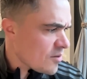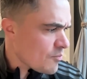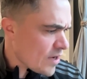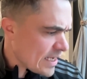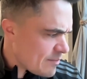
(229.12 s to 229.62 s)

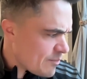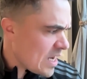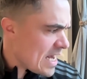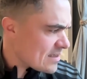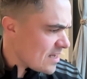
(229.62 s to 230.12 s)
bringing in
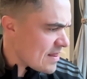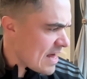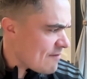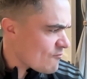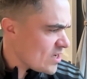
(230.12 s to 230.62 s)
players like
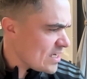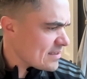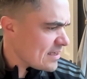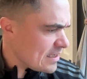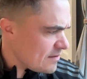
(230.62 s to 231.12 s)
that and really
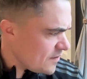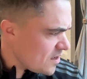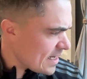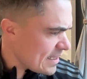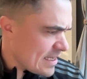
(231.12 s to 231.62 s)

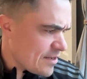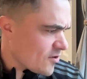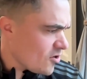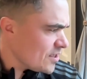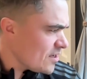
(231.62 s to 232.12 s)
solidifying, and then you've
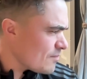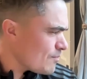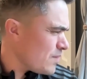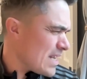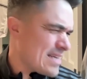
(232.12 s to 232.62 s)
got,
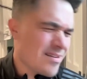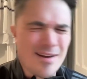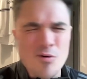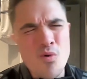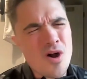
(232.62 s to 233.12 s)
players
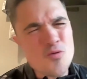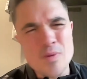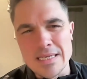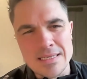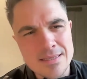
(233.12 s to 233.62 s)
like
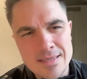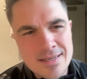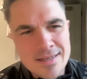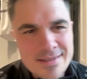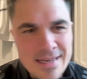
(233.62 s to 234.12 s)
Iwobi
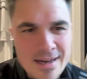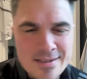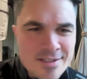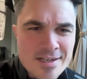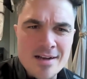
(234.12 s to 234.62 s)
that
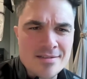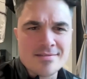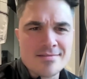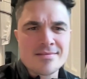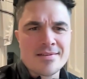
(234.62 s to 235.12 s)
has
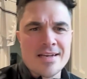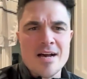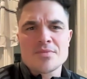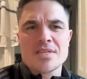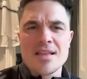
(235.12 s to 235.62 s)
just
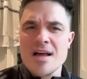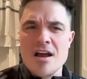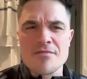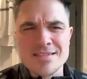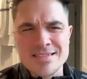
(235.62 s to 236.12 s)
come to
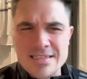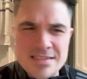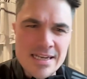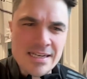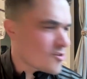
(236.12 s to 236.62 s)
life,
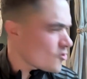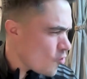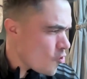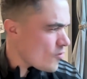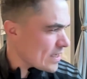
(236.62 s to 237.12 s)
assisting,
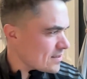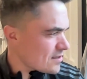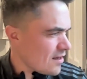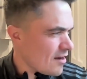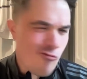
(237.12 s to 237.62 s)
scoring,
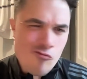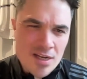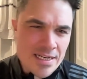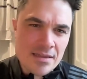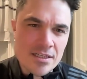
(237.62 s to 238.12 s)
just like
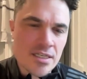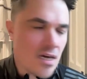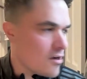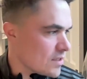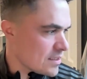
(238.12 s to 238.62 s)
running the
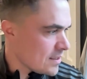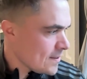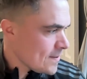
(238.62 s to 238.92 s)
show, and